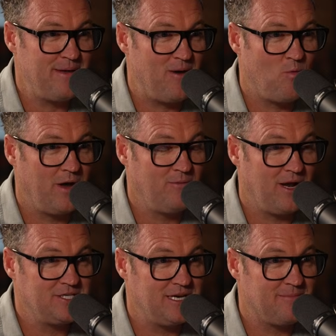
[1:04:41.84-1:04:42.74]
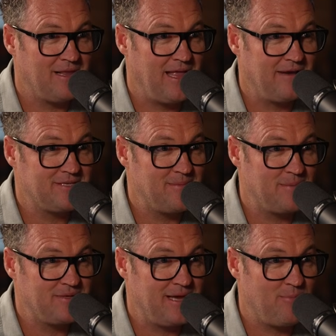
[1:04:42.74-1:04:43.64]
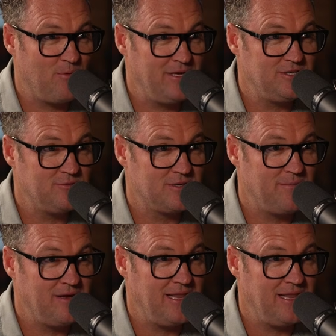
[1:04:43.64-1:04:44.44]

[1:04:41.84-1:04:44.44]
met one Russian in my lifetime up to that point, and she was a mail